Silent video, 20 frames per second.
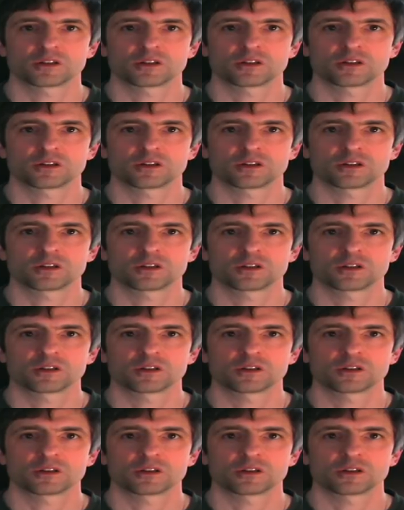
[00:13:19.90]

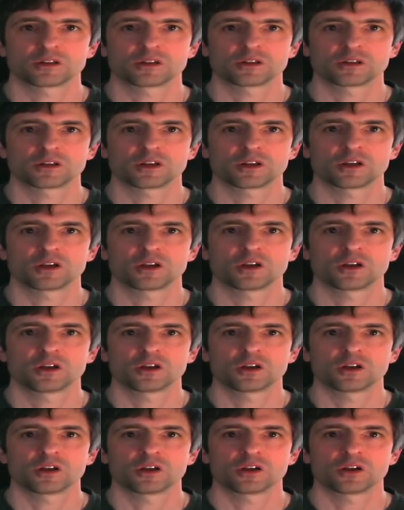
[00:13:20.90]

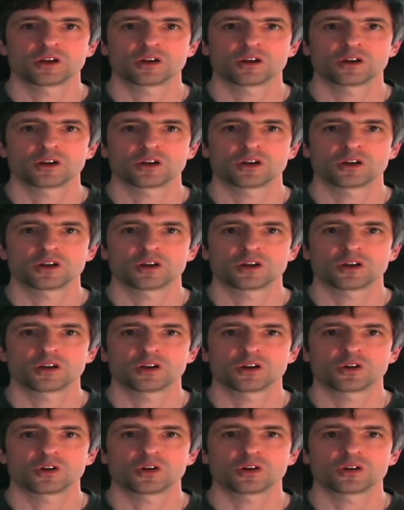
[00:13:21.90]

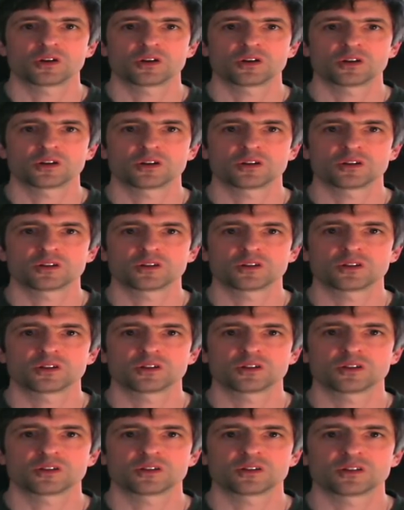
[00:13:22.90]

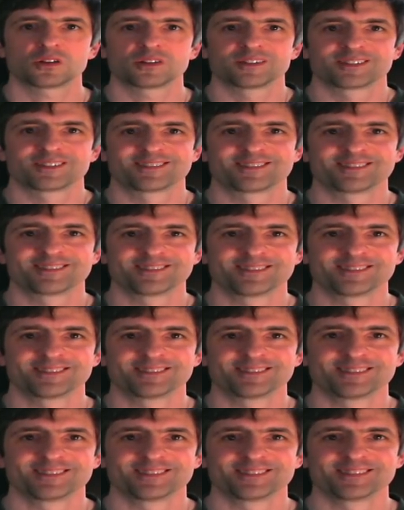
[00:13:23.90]

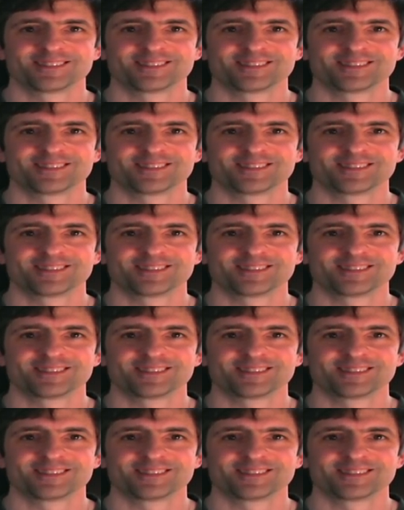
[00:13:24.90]
No words are spoken by the person on screen.